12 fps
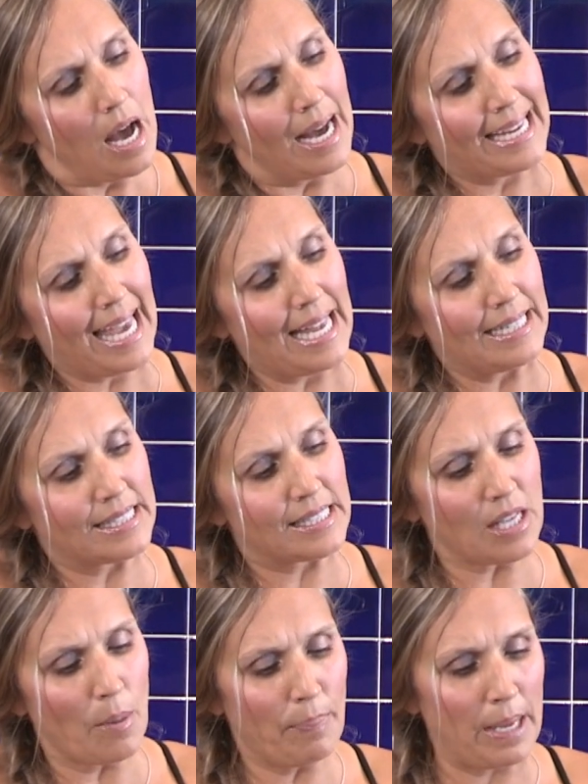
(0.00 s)
Again,
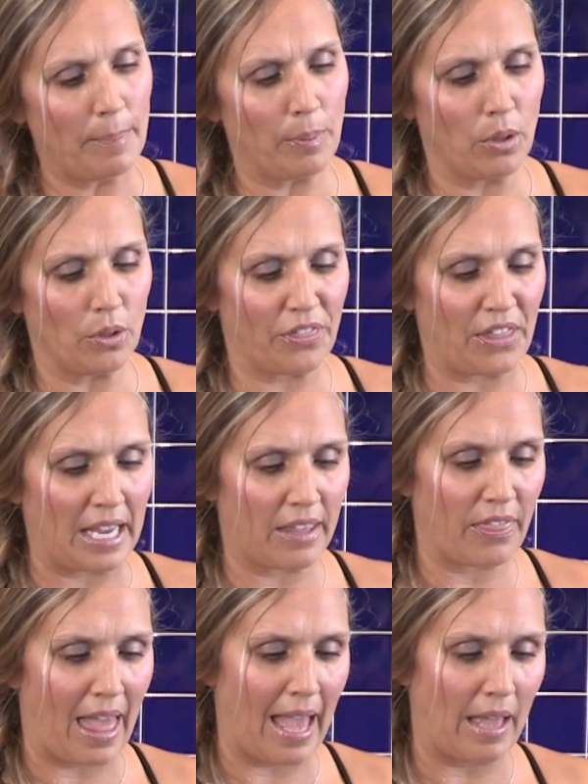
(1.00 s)
some people
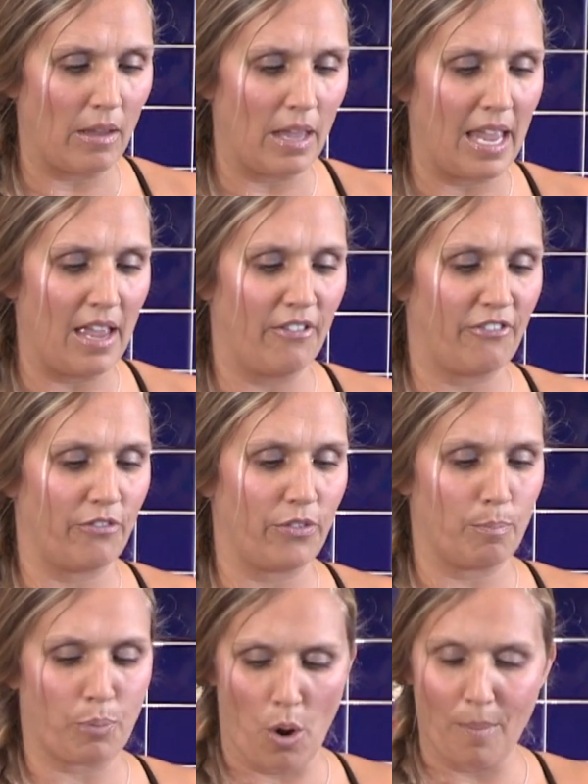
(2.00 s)
think that if
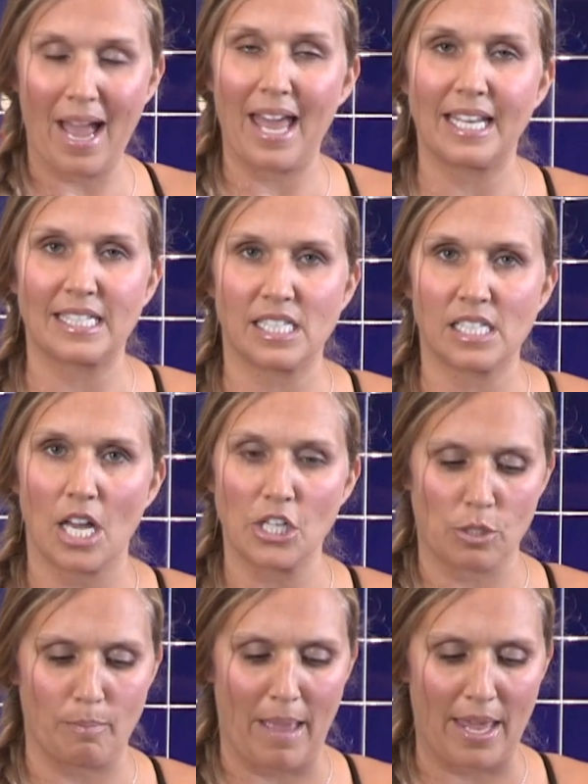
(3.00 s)
probiotics
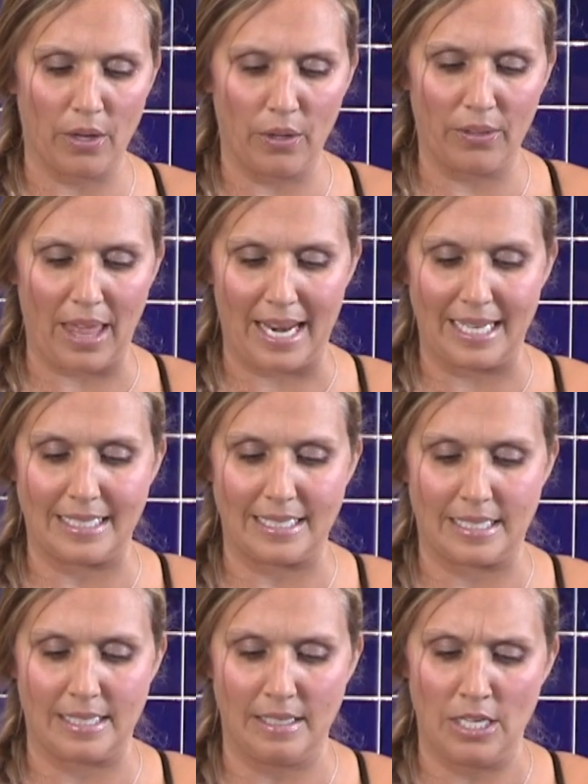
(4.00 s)
touch metal that it,
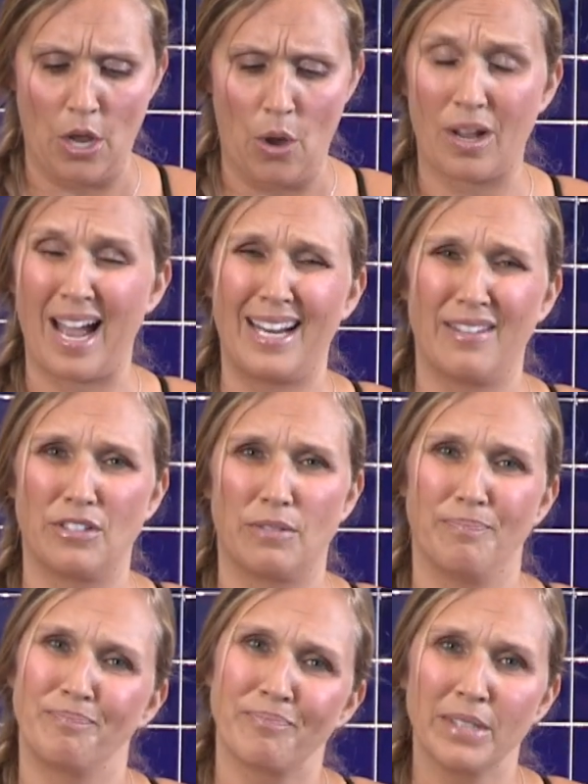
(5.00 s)
kind of
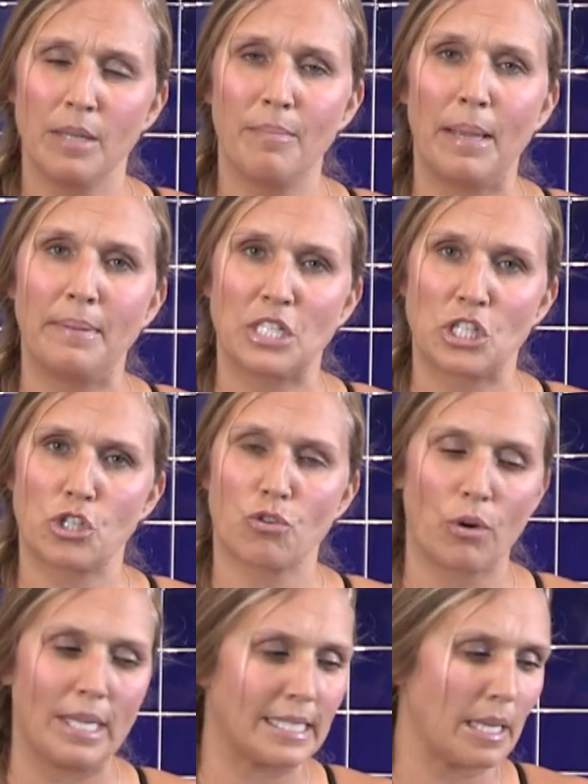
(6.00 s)
maybe
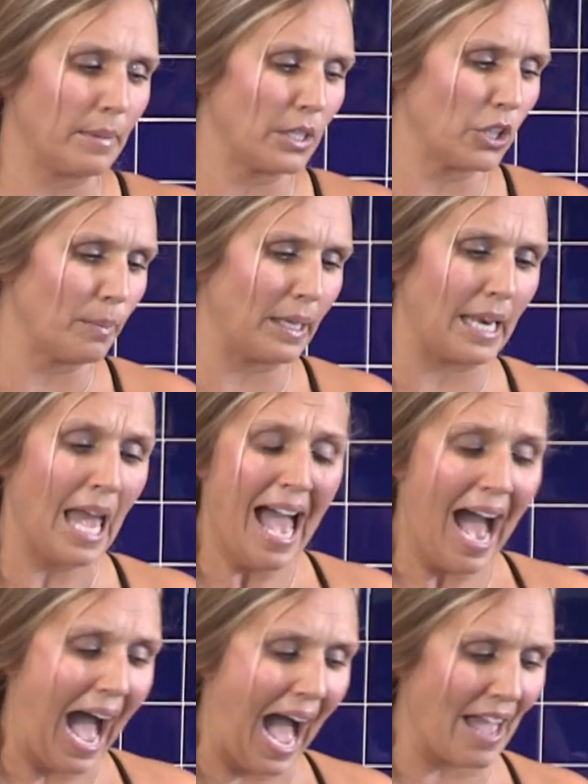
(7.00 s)
destroys them a little bit.
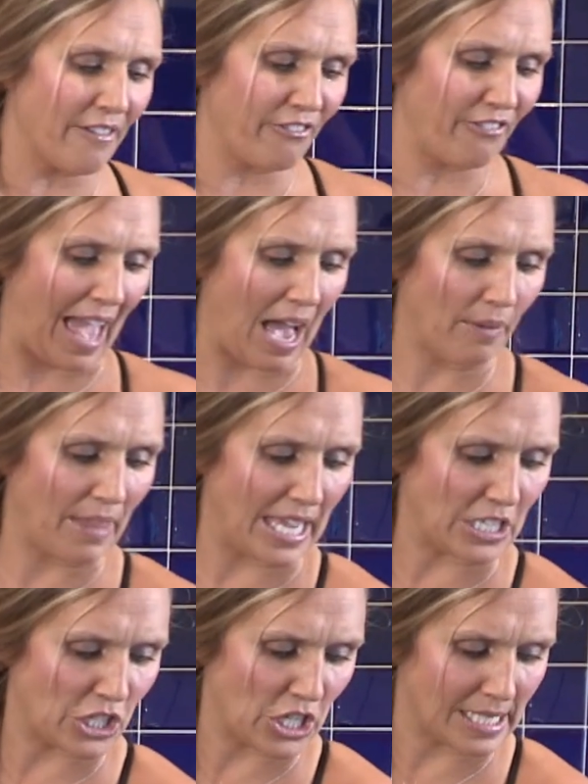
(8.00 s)
I found
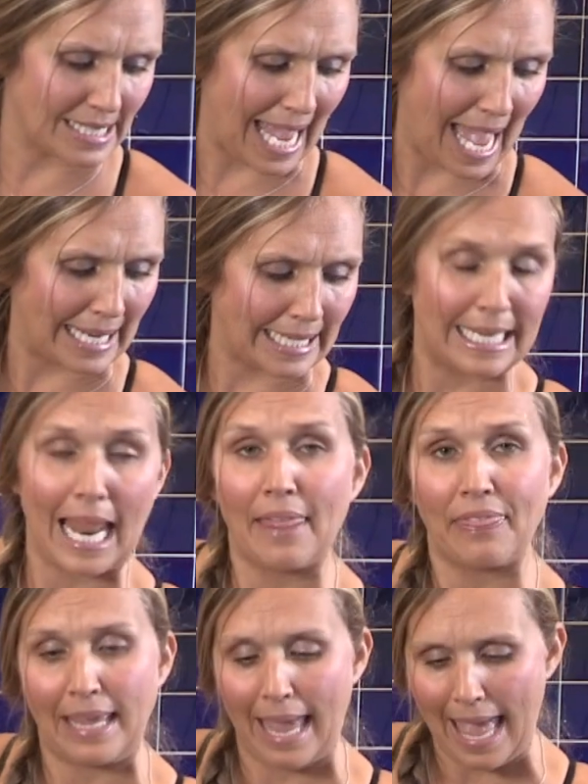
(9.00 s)
that just adding it
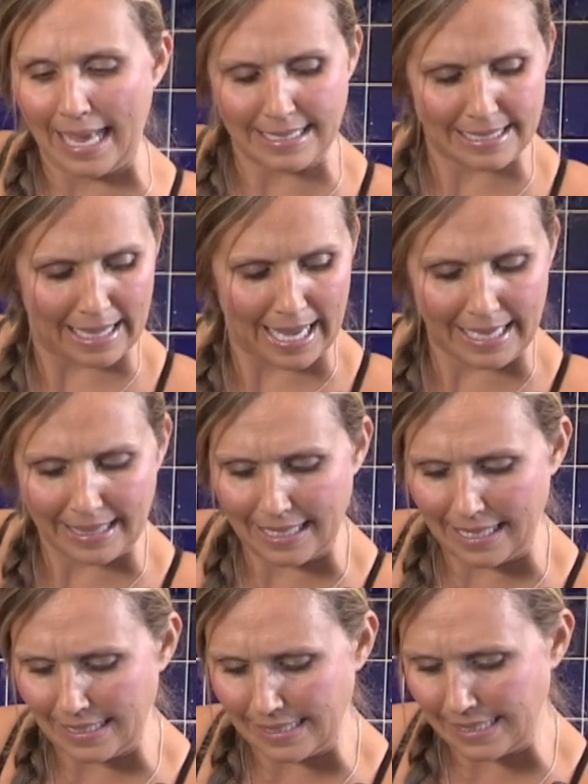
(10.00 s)
at the end like
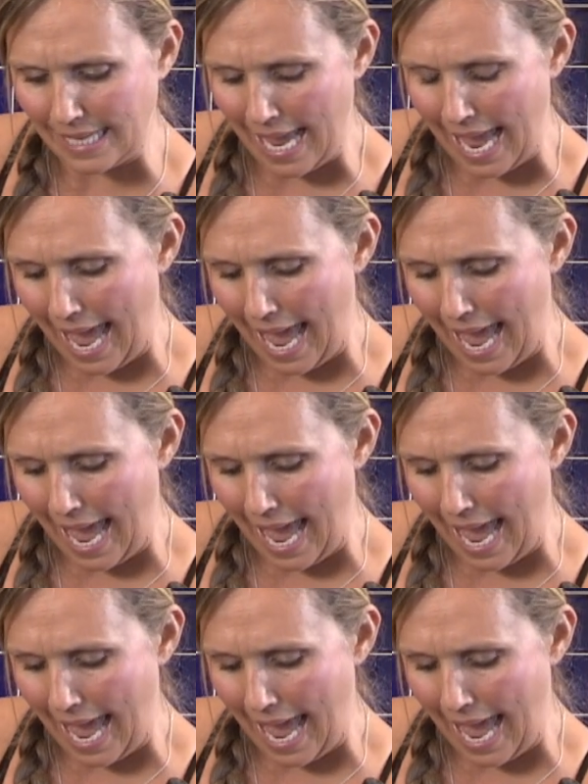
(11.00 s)
this,